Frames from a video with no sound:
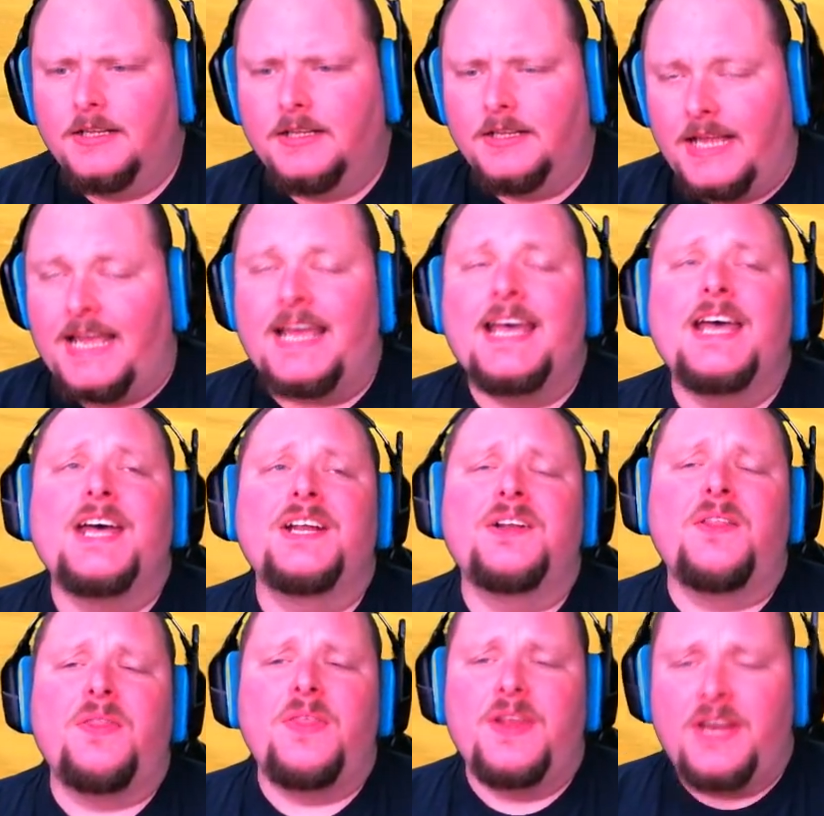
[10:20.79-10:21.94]

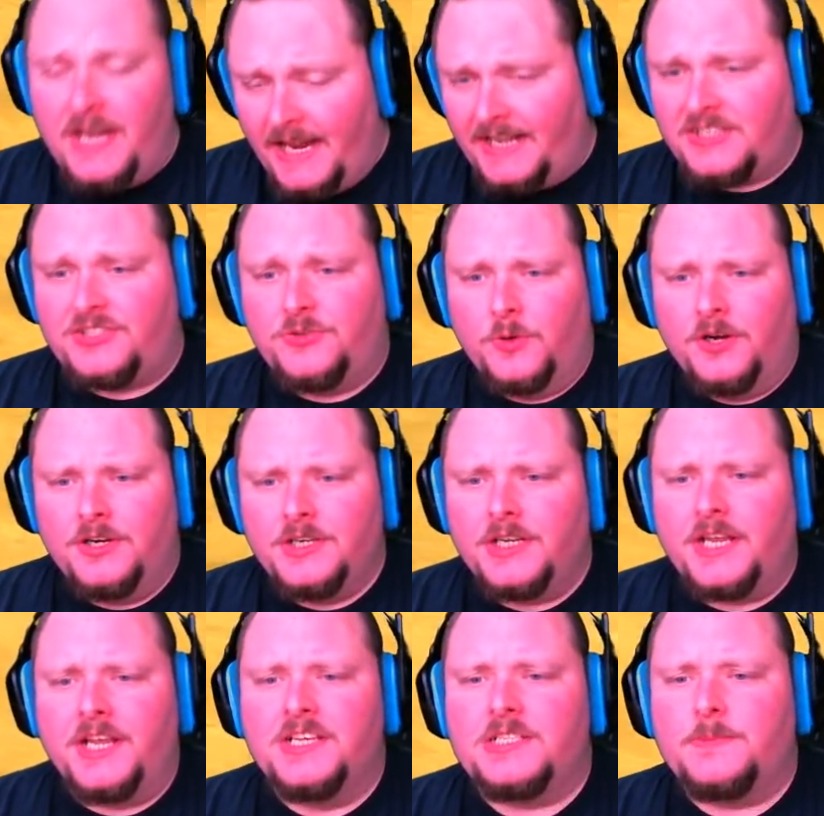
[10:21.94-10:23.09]
And the next one
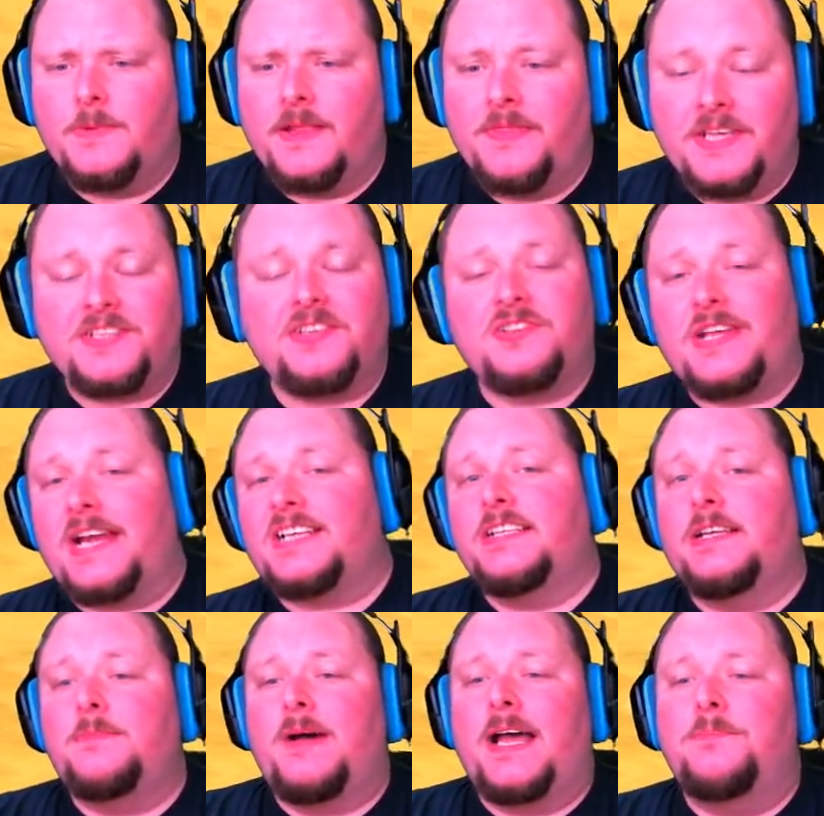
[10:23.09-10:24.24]
is, this is actually
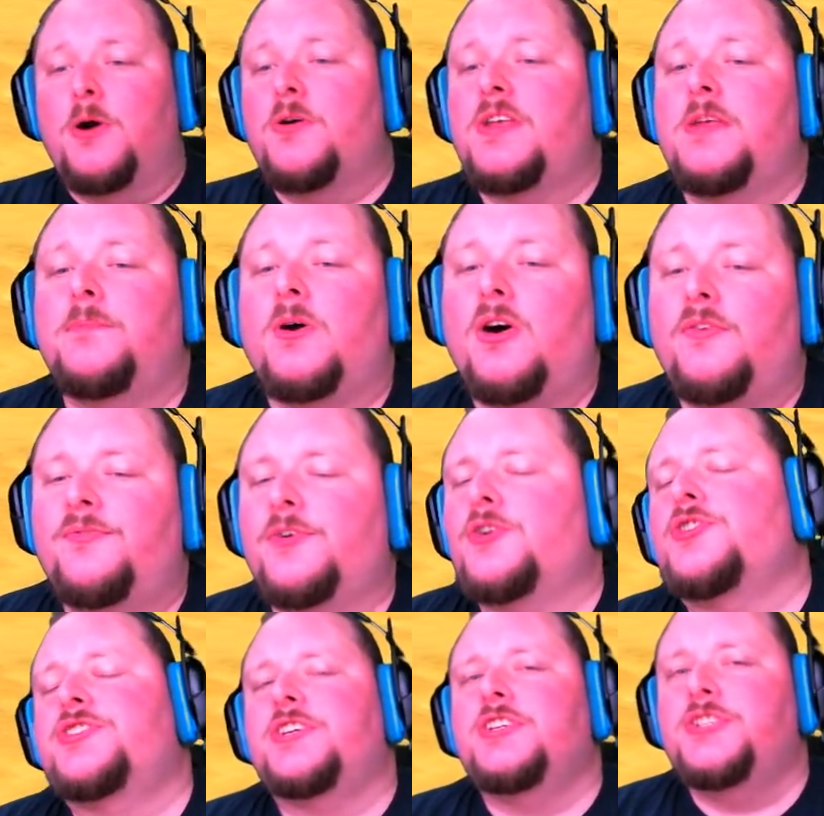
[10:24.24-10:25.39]
my Pokeball
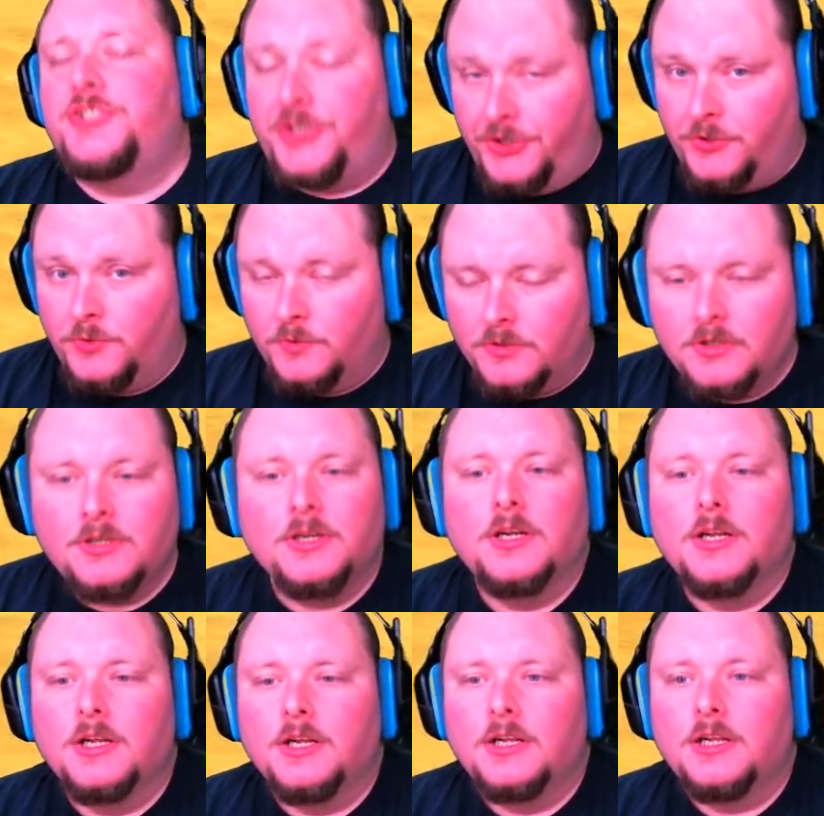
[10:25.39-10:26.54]
version 2.
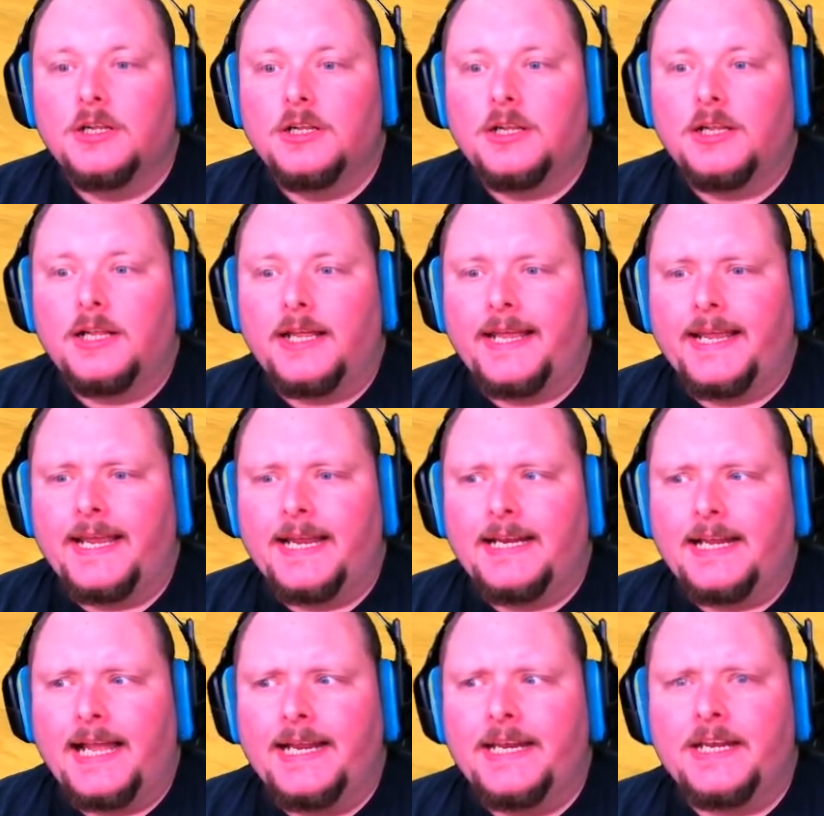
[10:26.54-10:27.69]
And
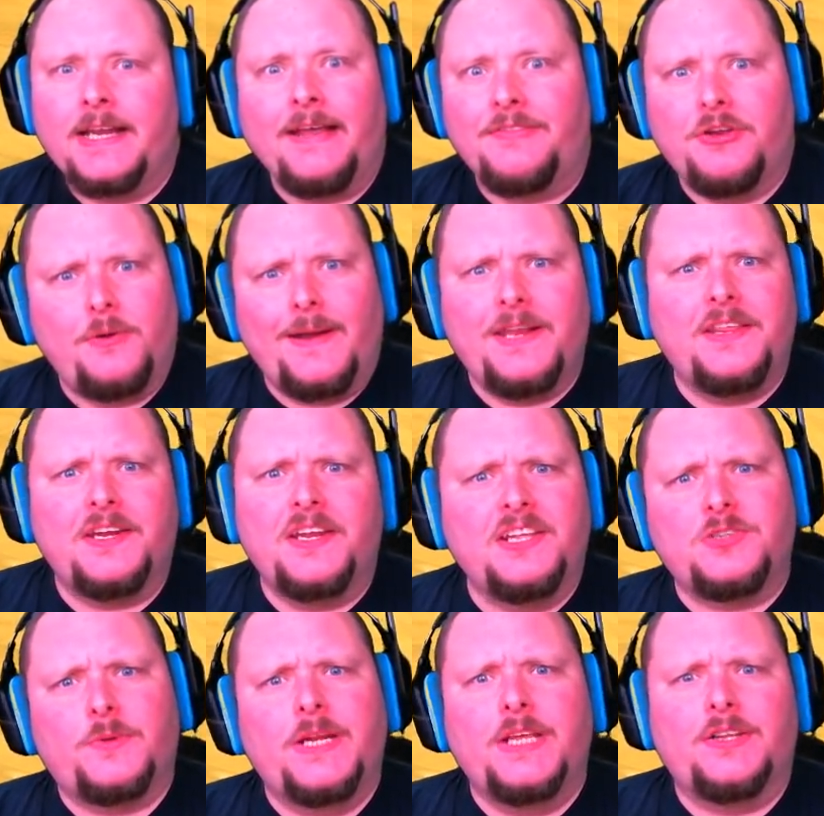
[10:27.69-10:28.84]
I didn't have to do anything to
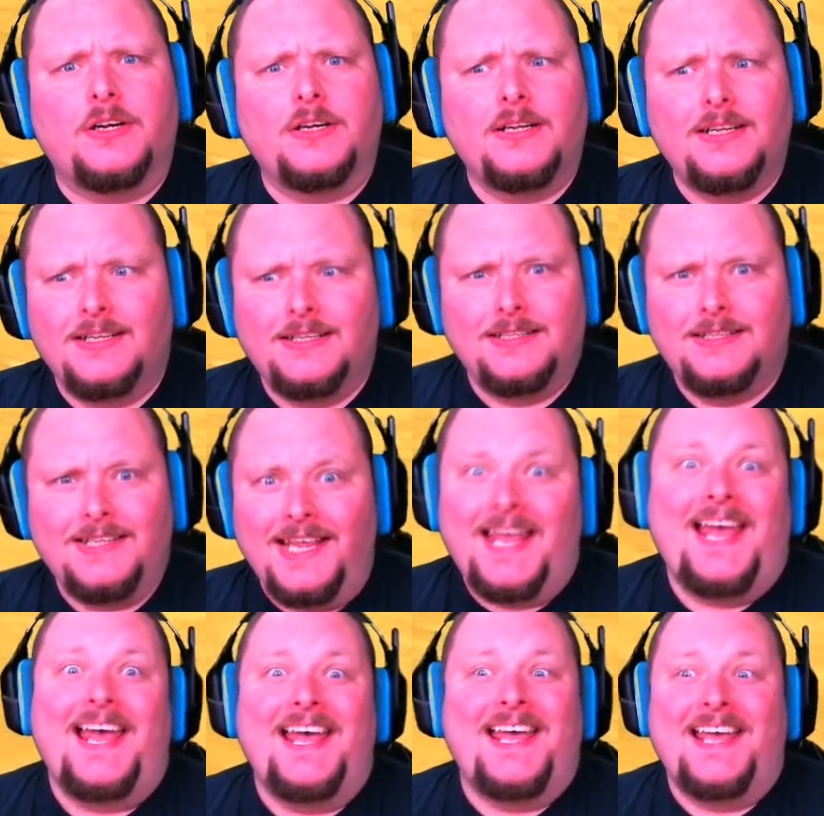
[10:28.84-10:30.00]
this one either.
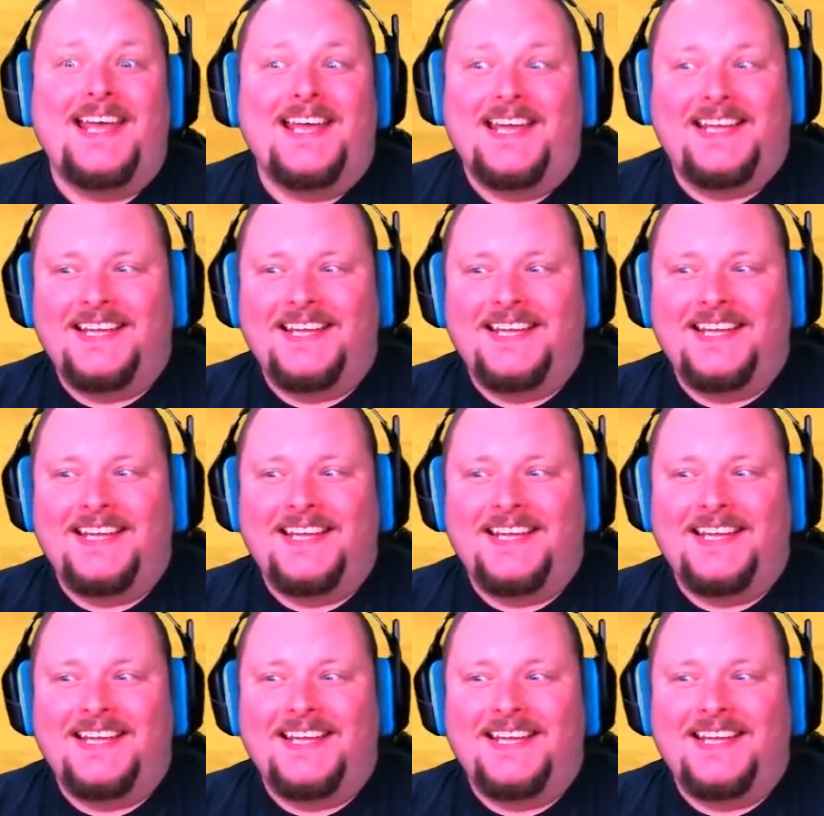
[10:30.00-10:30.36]
Yay!